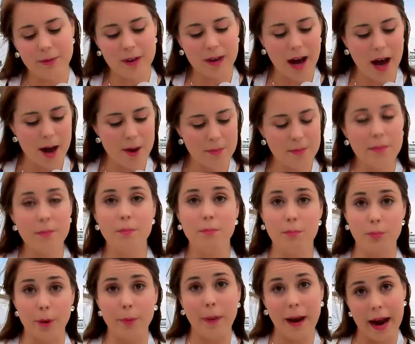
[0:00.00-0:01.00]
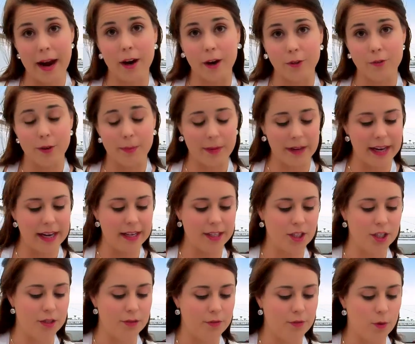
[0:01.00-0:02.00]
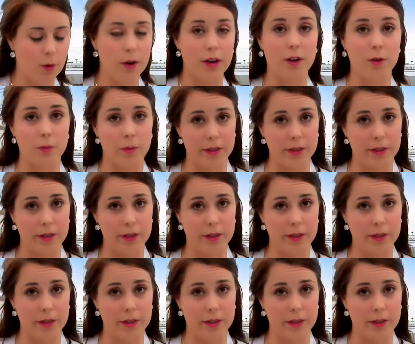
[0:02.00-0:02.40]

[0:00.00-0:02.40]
We'll come prepared from the kitchen for you,